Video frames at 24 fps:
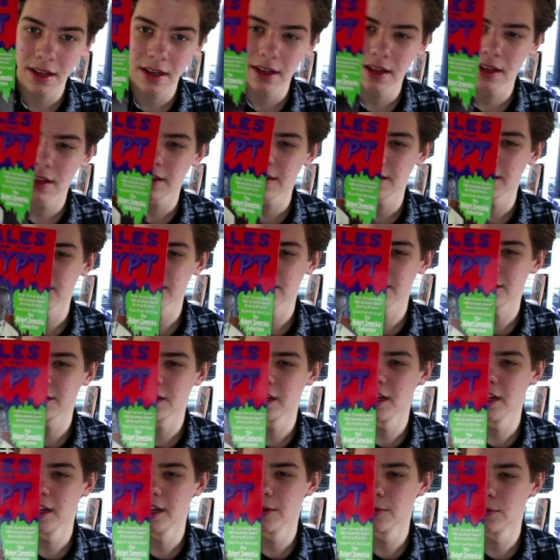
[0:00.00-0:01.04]
This is
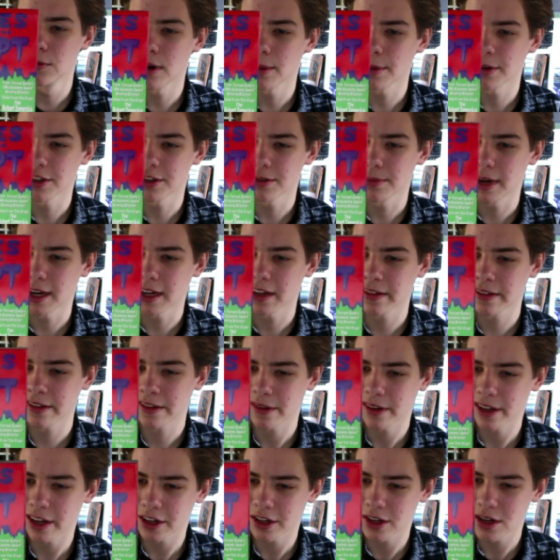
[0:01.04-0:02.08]
the Robert Zemeckis
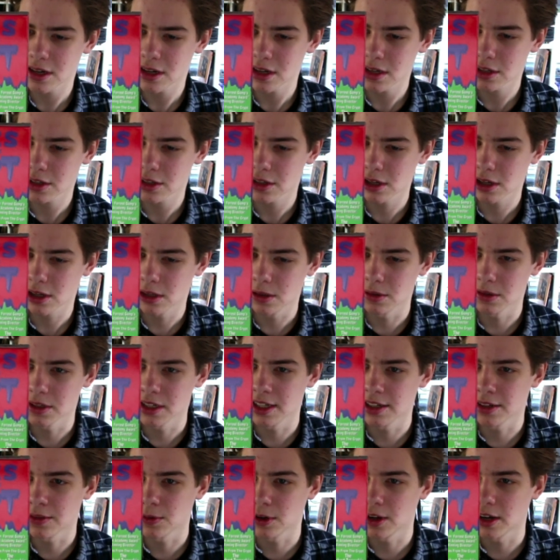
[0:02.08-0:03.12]
collection, so this
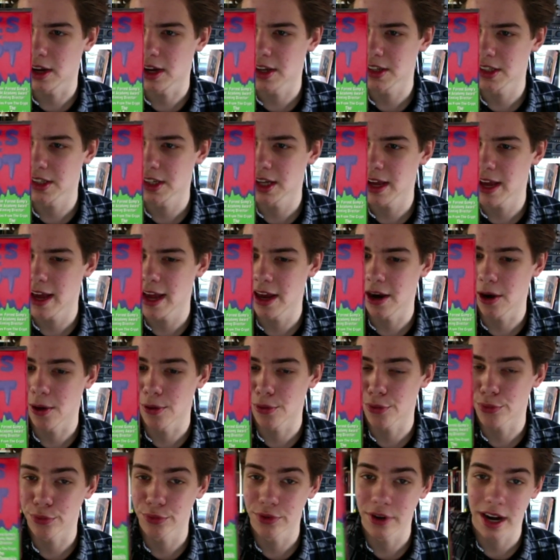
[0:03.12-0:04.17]
one has And All
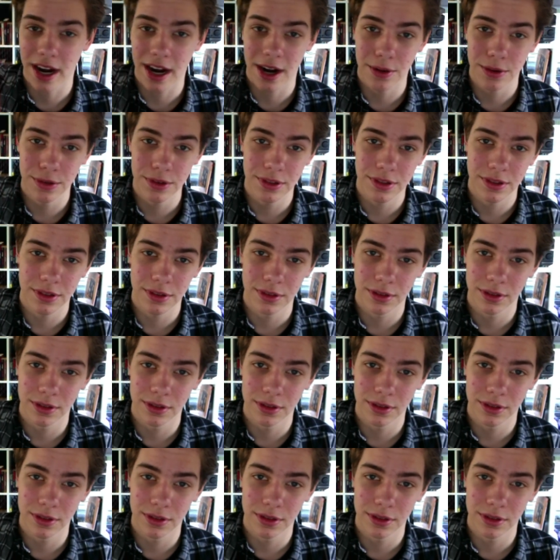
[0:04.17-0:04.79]
Through the House.